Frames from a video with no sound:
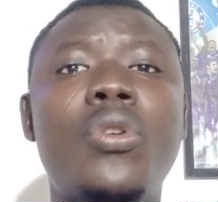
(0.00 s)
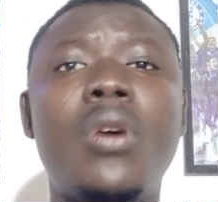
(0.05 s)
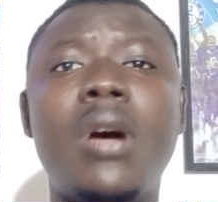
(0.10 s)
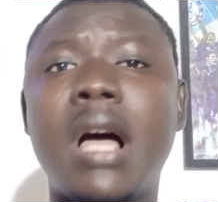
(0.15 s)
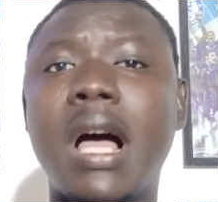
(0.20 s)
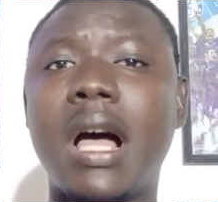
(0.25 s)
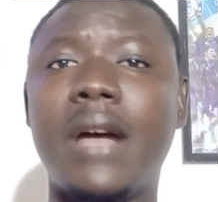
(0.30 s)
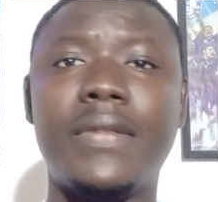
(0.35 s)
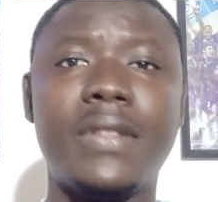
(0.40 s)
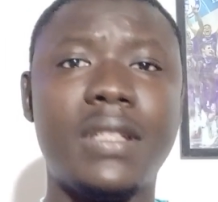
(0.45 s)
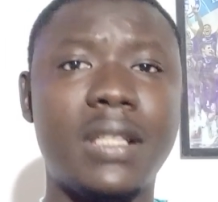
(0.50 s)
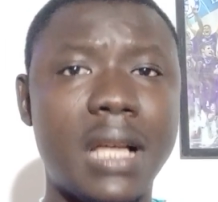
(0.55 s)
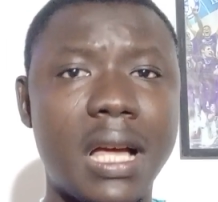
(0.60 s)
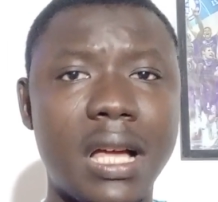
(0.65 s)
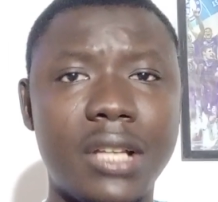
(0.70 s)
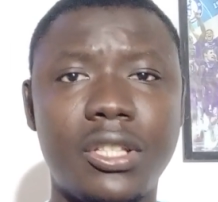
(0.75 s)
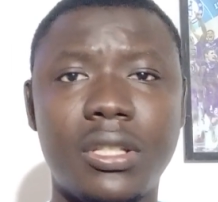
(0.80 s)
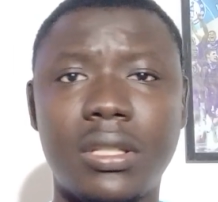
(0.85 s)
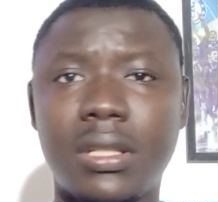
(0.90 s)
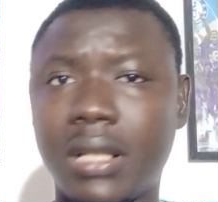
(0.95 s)
don't have
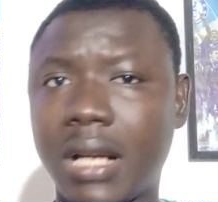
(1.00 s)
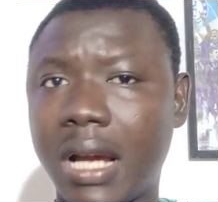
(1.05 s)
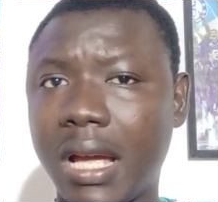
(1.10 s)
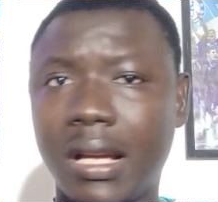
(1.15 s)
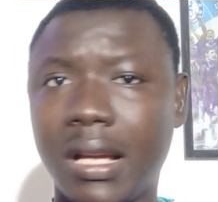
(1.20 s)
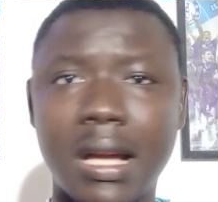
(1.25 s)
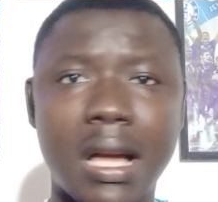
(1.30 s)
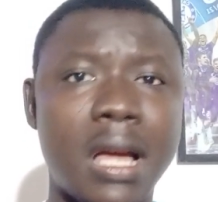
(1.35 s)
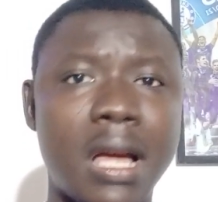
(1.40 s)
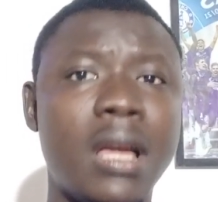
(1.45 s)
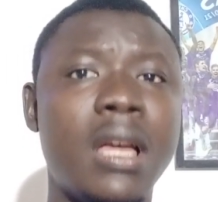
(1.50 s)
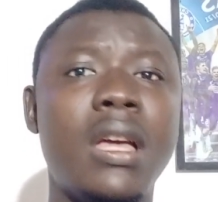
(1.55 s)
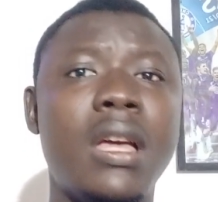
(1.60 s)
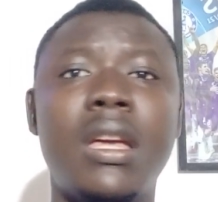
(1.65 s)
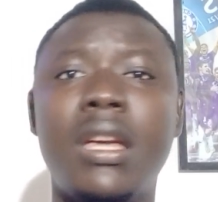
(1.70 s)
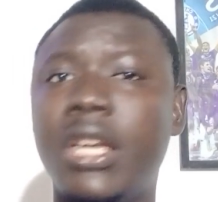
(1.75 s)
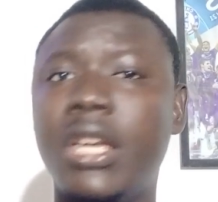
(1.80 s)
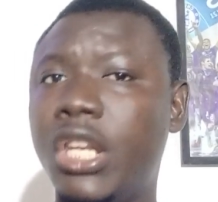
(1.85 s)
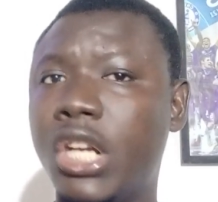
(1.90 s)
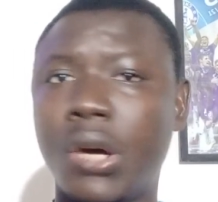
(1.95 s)
such striker
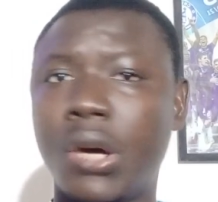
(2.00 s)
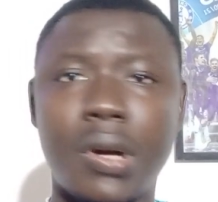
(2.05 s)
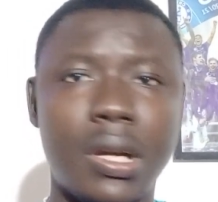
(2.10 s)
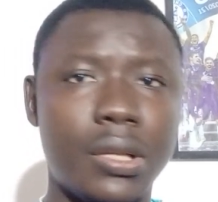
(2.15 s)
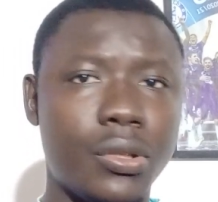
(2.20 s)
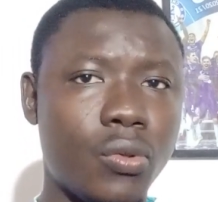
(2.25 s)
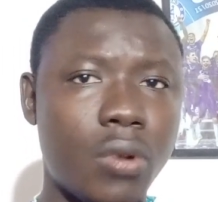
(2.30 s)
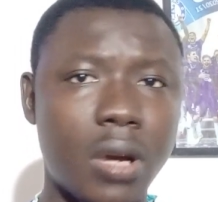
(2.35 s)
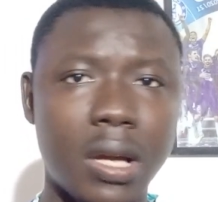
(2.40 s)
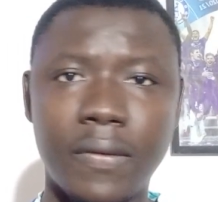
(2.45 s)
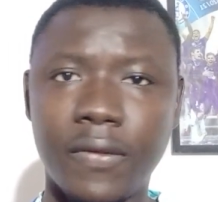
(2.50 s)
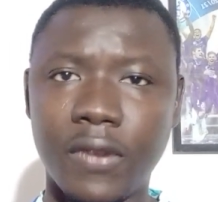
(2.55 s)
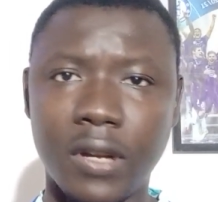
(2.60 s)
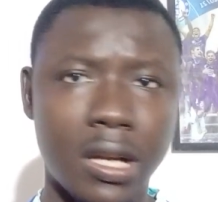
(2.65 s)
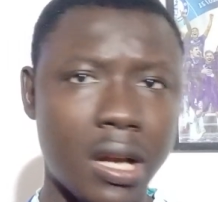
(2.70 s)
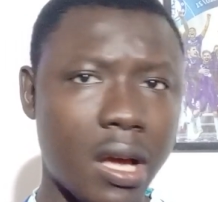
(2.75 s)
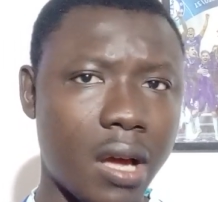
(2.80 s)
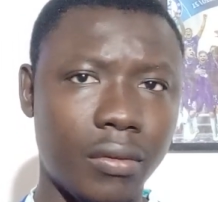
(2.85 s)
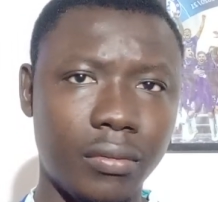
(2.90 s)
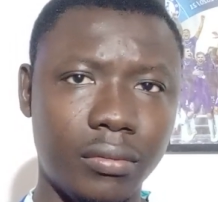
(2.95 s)
in our squad for
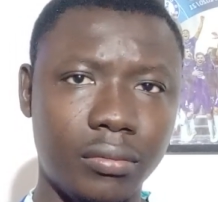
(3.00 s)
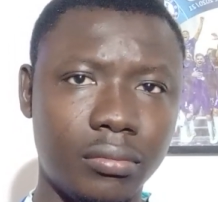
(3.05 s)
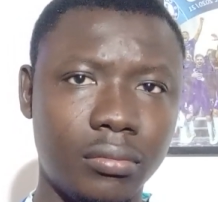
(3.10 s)
now.